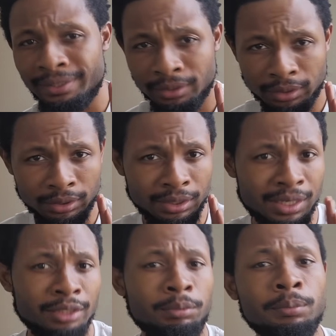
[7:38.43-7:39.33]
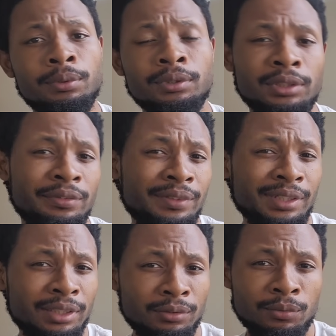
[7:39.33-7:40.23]
that a lot of people are
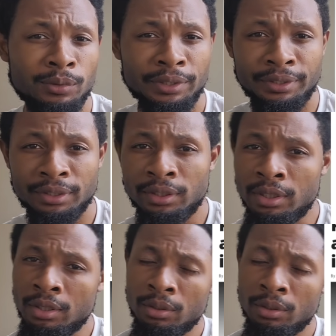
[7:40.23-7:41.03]
leaving California.